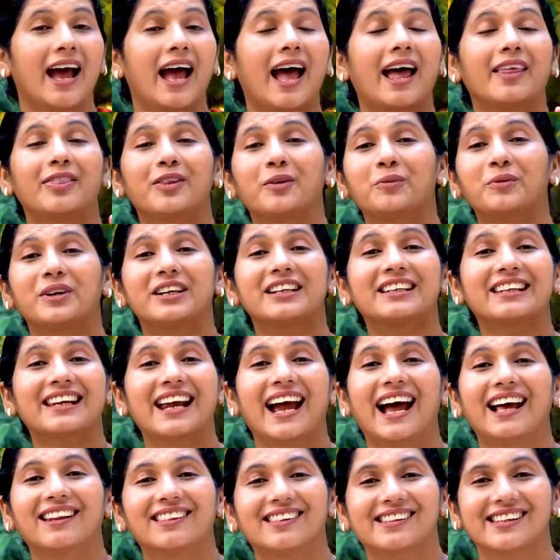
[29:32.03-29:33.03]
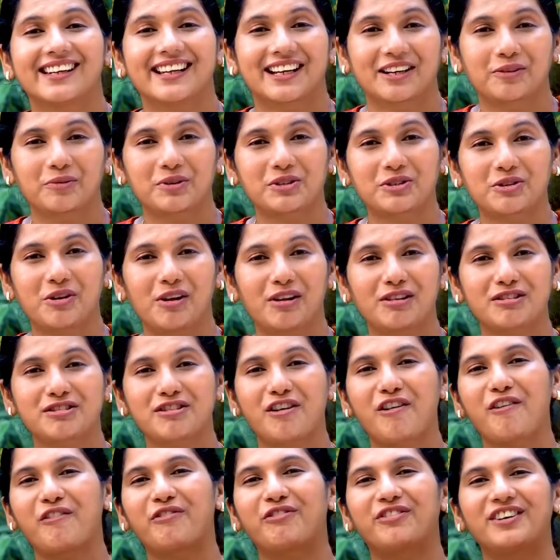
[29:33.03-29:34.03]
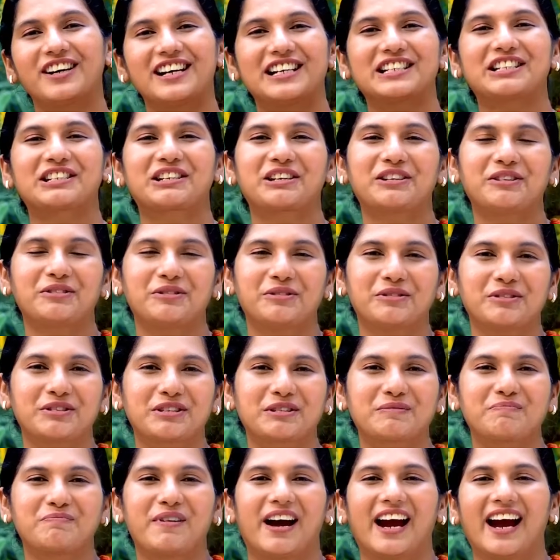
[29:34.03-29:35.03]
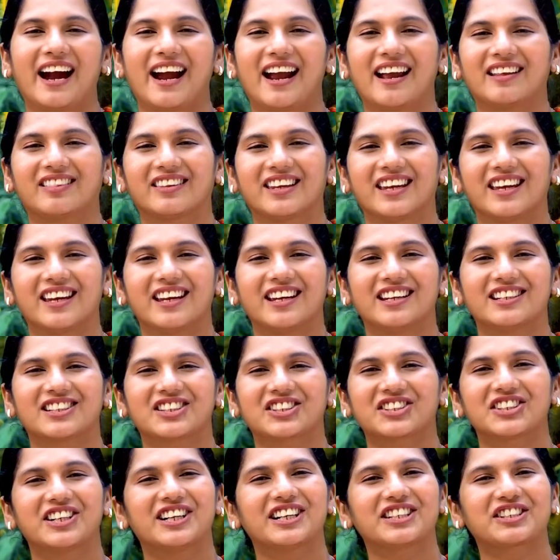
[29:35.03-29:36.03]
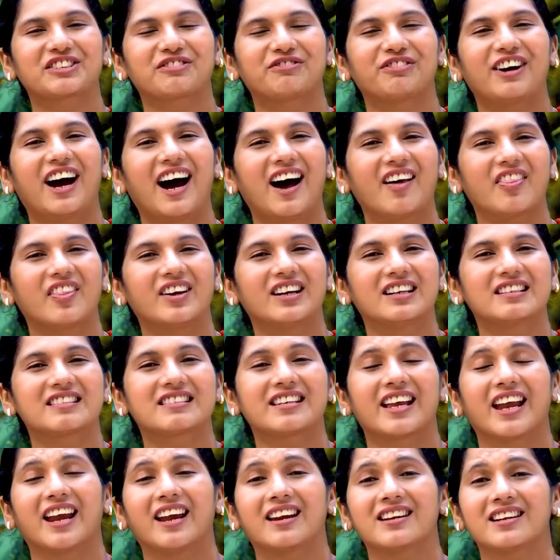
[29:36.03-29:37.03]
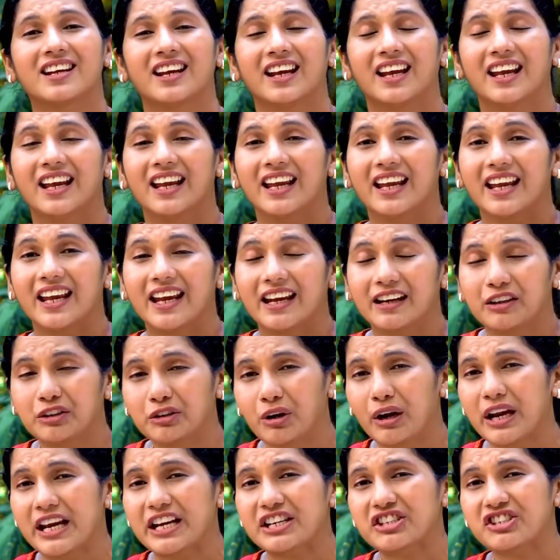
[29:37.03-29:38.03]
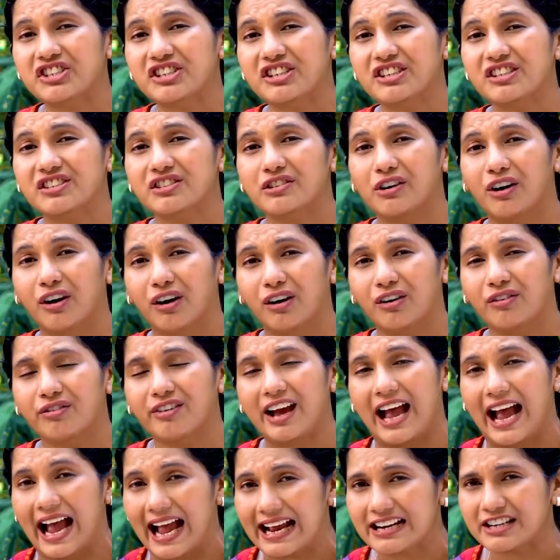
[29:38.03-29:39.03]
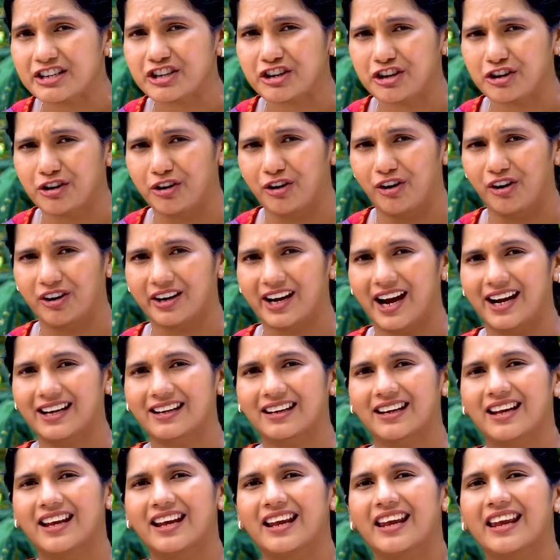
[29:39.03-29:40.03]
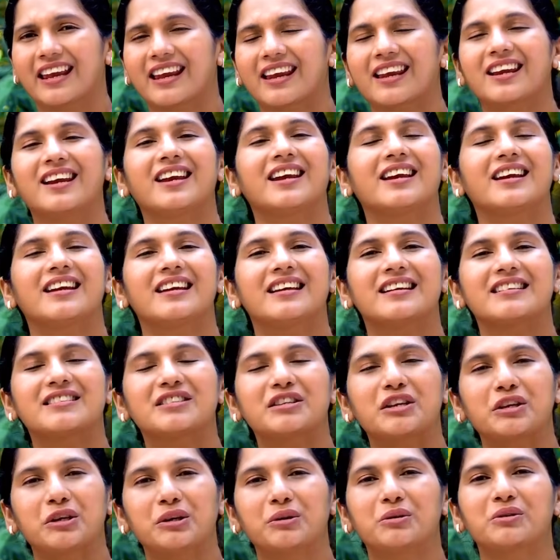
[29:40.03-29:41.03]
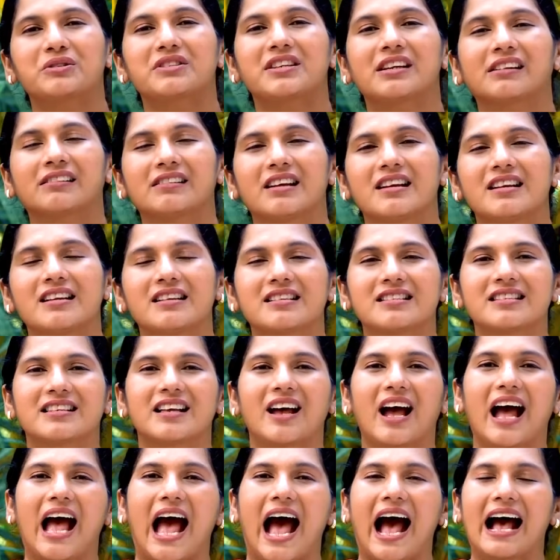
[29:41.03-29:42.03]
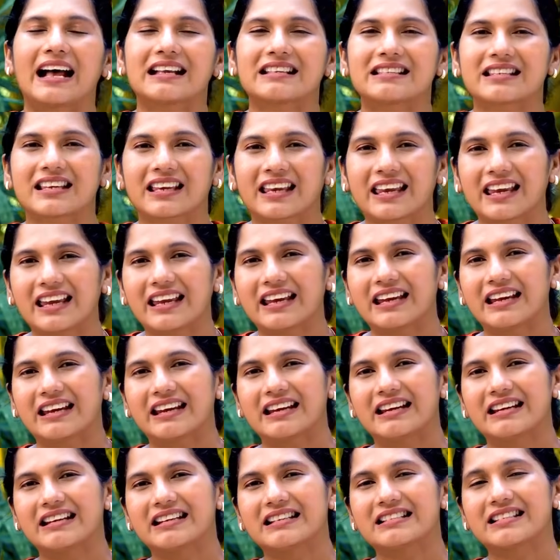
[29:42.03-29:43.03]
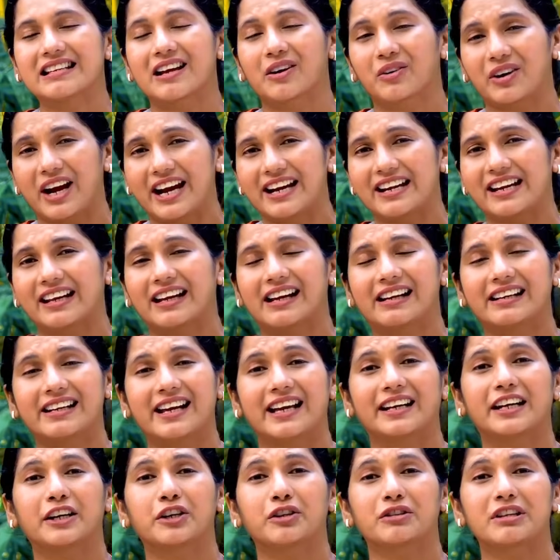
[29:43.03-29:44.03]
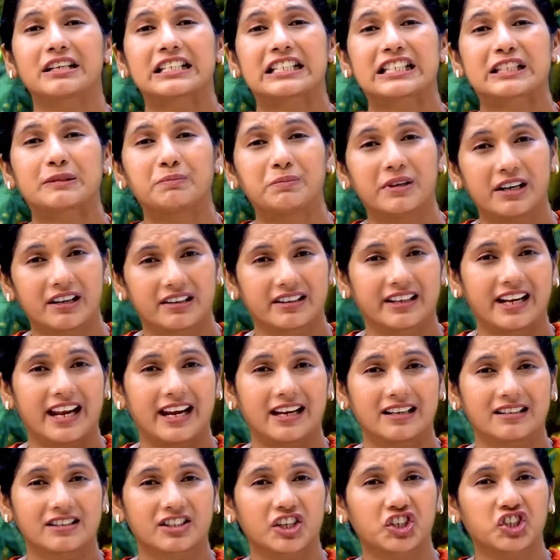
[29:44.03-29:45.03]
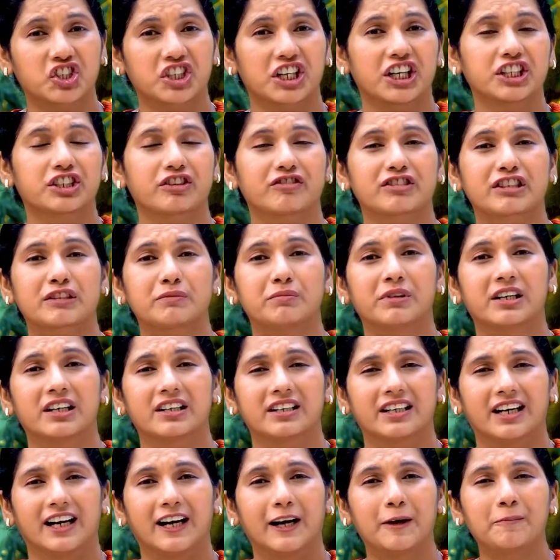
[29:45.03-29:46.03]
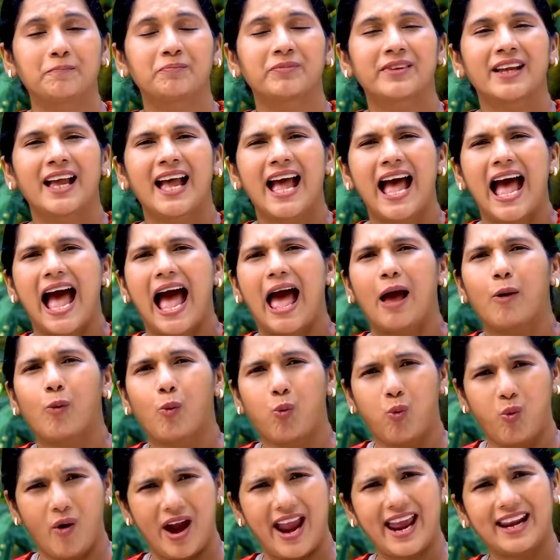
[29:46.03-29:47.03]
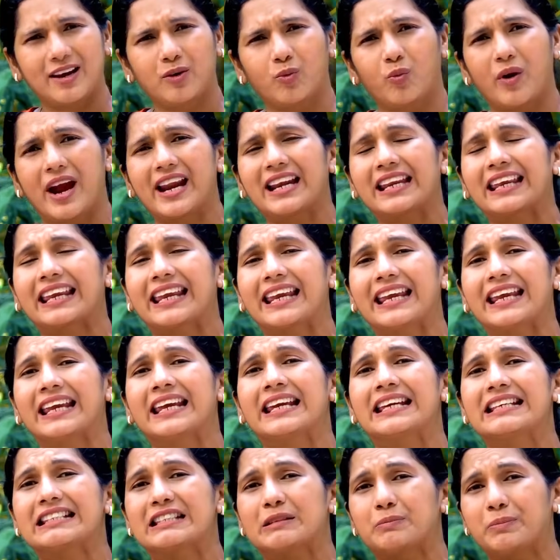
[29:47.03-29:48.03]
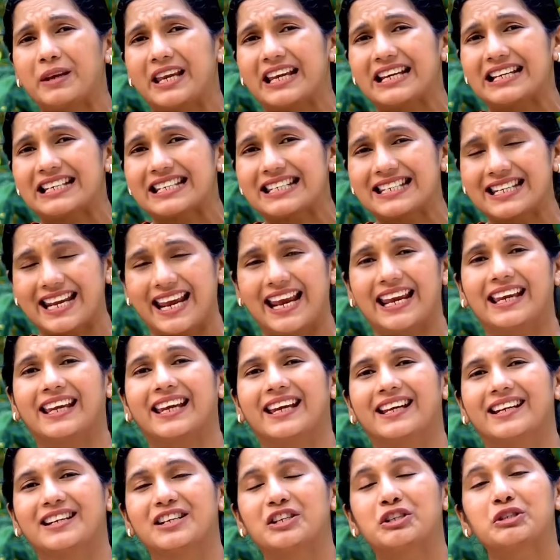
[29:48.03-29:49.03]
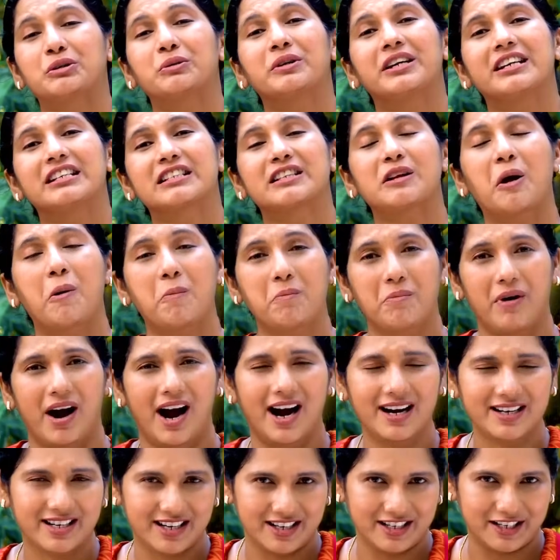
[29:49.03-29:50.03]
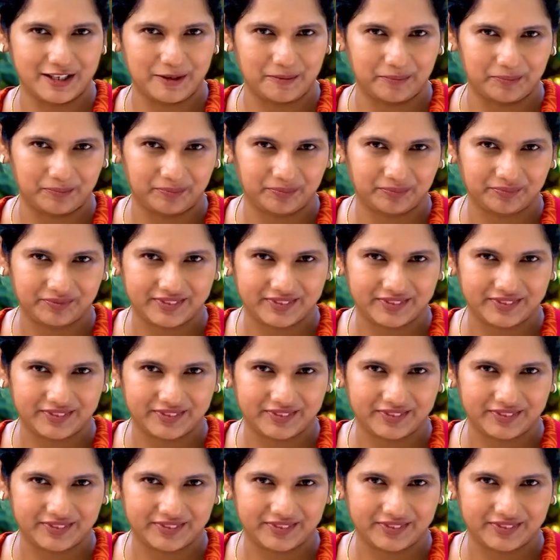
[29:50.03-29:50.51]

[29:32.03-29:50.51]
And the word Catholic was also first used by the church father, Saint Ignatius of Antioch, and he is using this as he is writing a letter to the Smyrnaeans, the church of Smyrna, when he is being taken to his martyrdom.